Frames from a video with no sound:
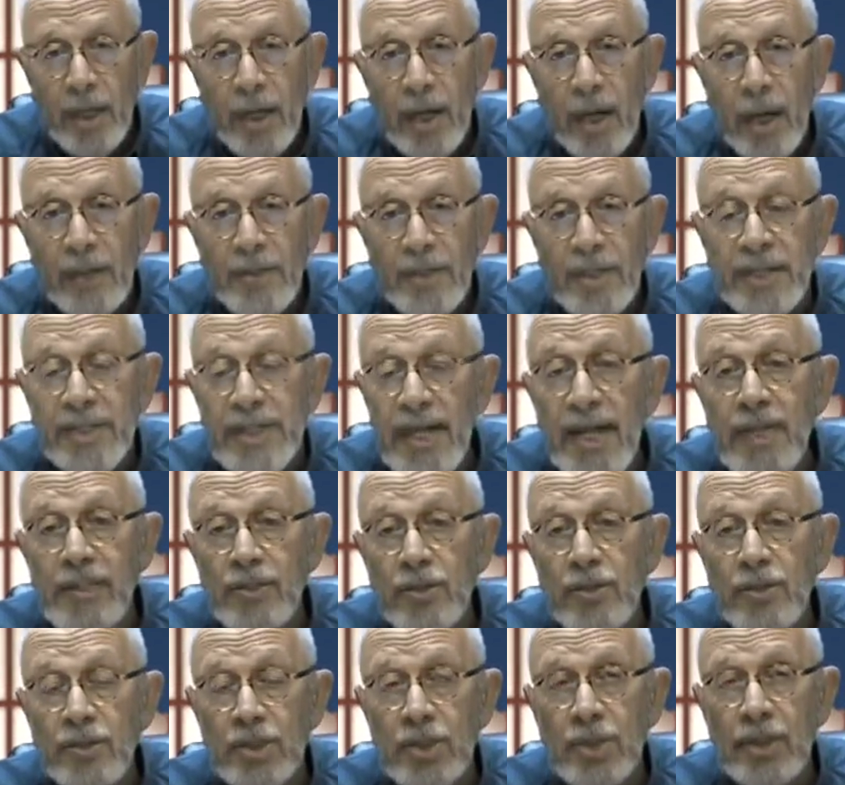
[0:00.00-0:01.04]
Uh, the
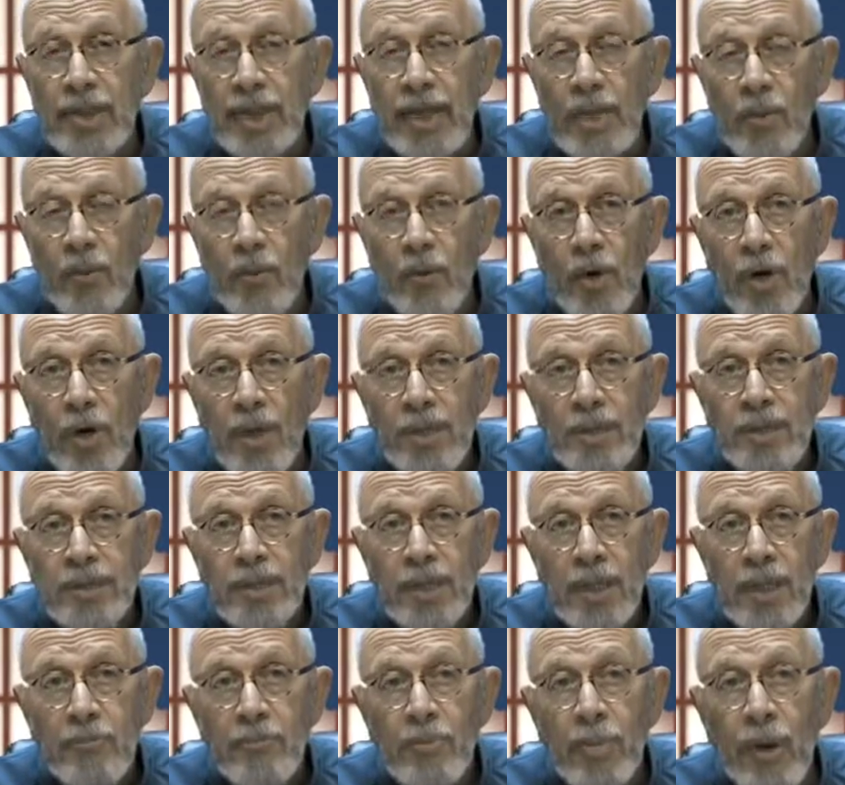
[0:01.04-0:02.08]
danger is going to get worse,
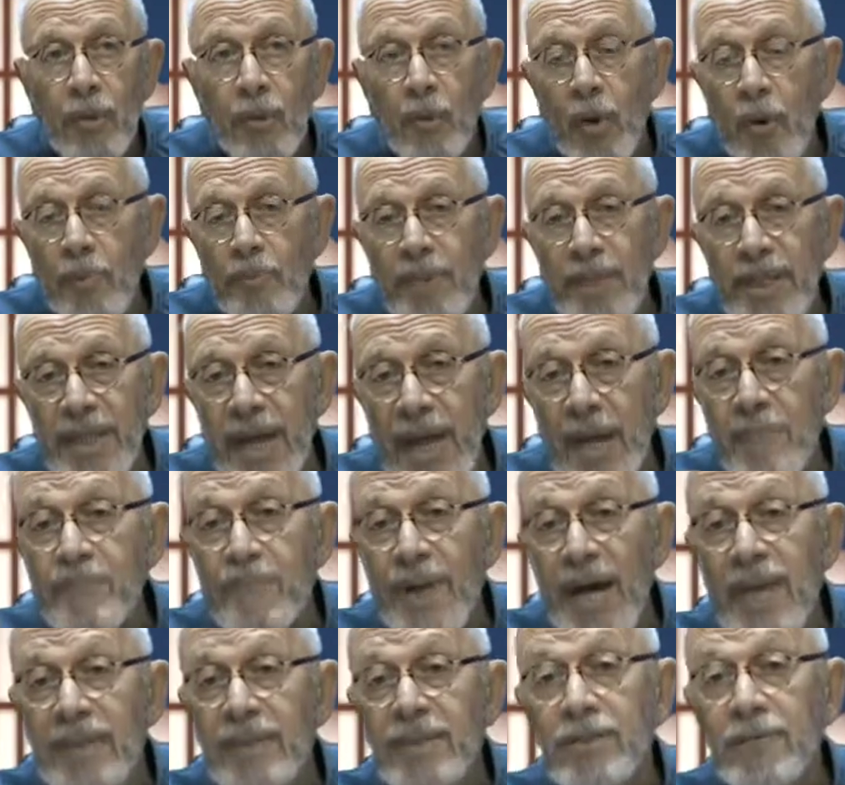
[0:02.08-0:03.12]
but won't be that
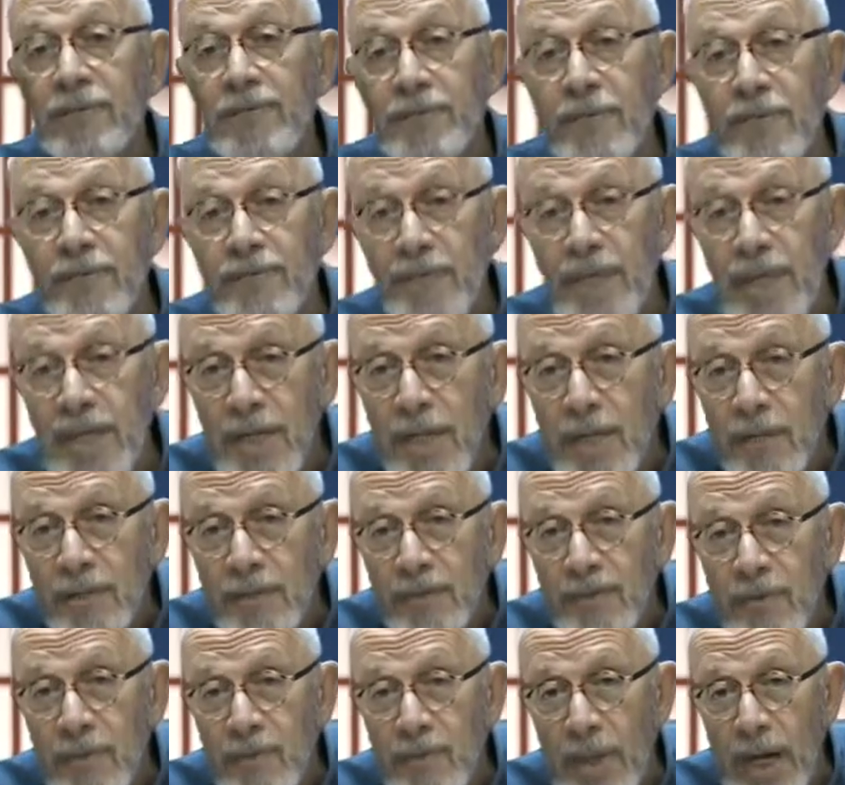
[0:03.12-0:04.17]
bad till 50 years
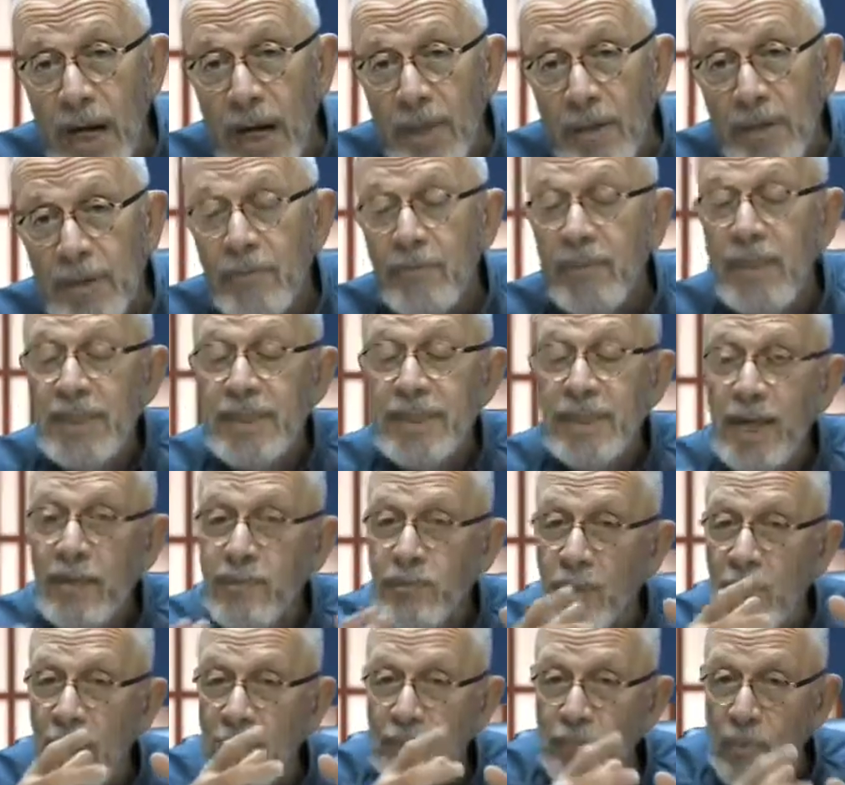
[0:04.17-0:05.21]
from now. In the meantime,
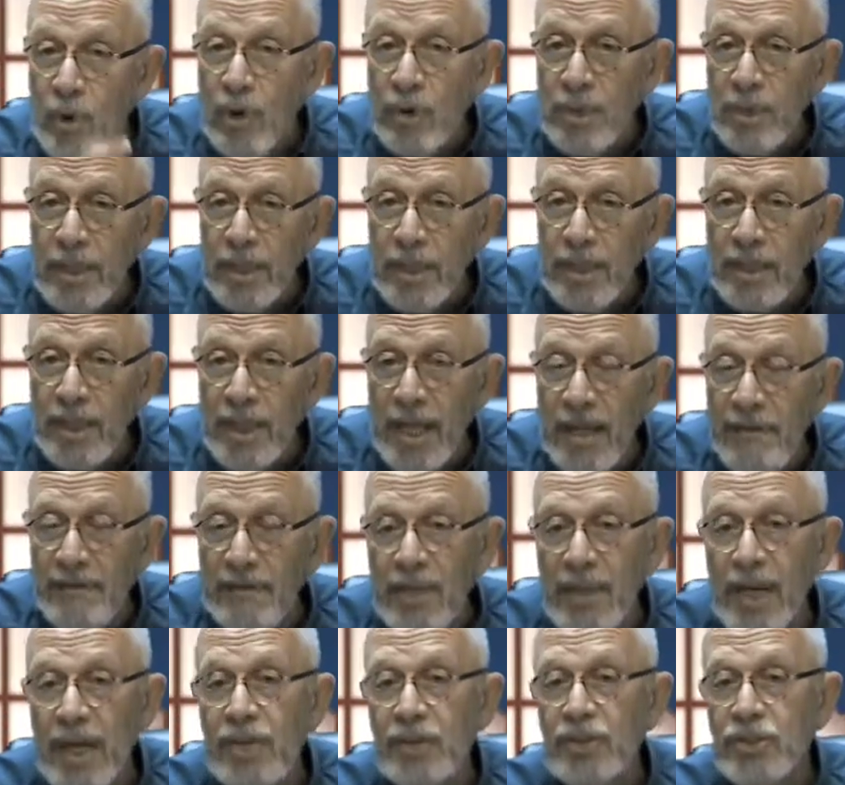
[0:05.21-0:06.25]
we'll have more little
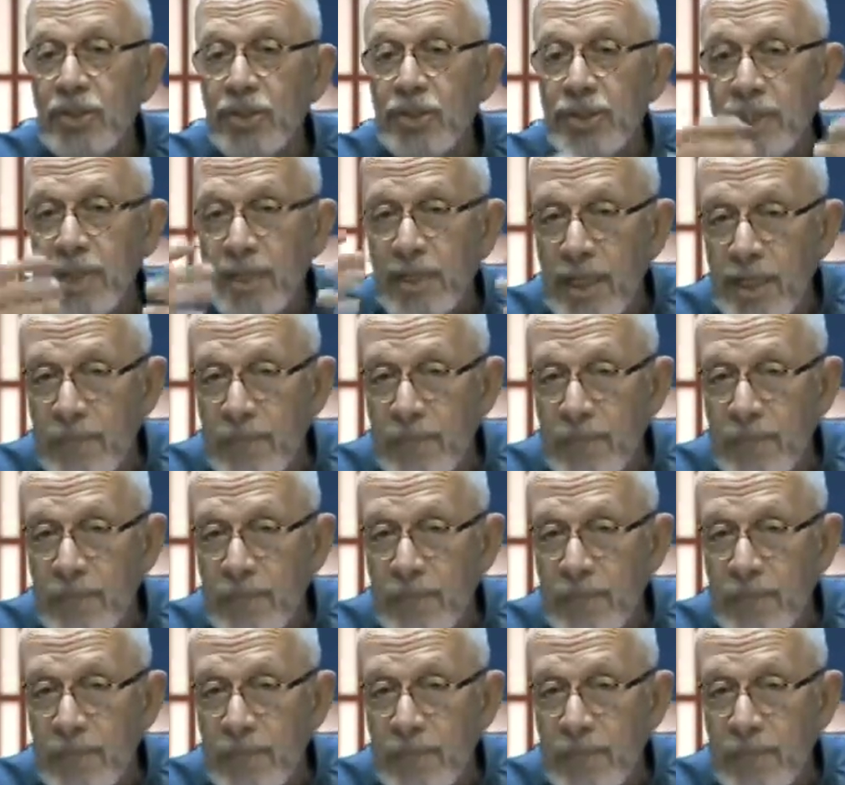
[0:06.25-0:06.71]
avalanches and then